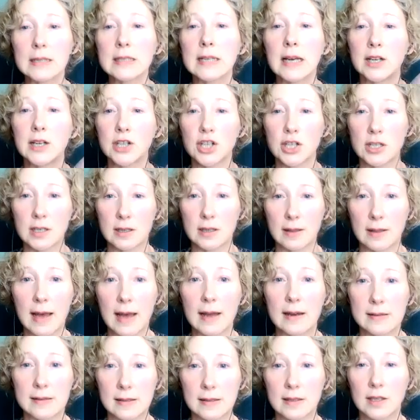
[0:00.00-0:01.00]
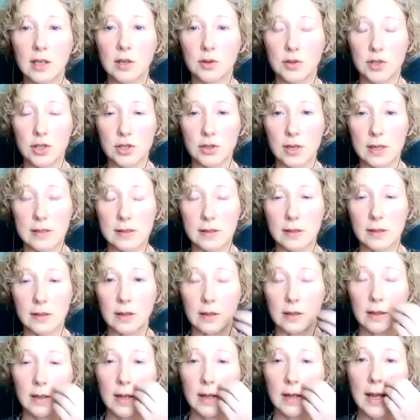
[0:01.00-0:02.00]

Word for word: attention to that as a huge stressor.